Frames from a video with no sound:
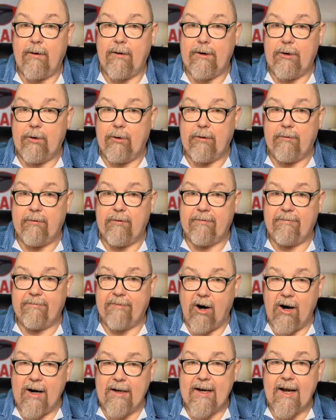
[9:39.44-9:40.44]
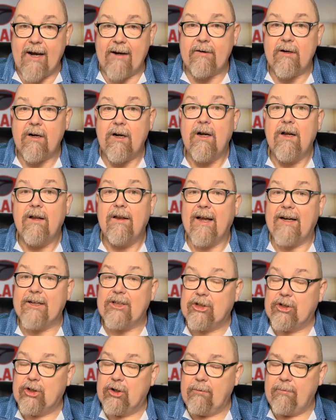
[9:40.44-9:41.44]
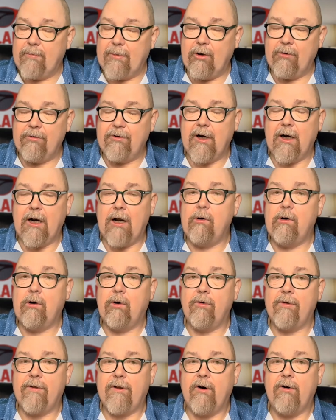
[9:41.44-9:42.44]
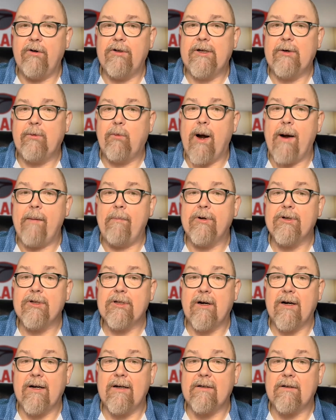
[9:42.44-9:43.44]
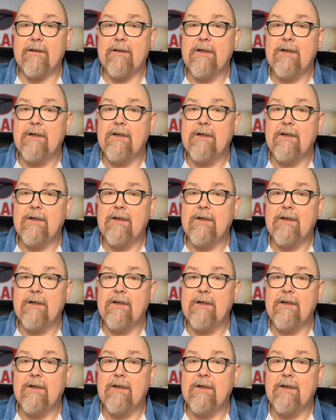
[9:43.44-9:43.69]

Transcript: You can find that. That should be on the local authority website.